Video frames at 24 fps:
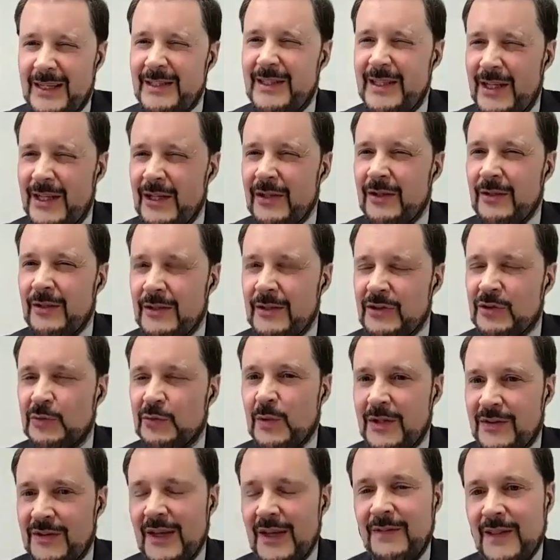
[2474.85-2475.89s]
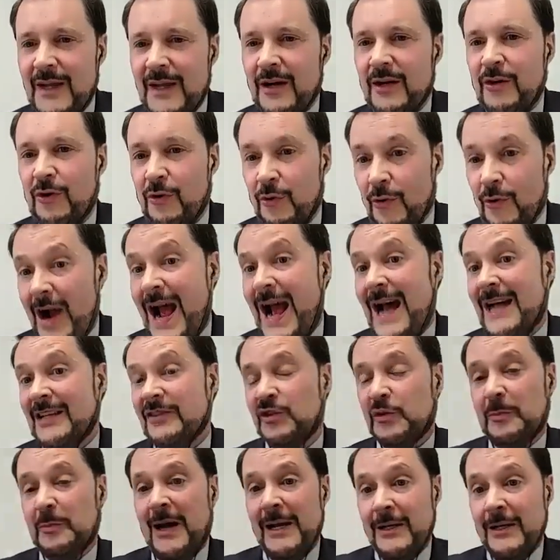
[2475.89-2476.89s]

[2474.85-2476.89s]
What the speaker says: deal is within their grasp?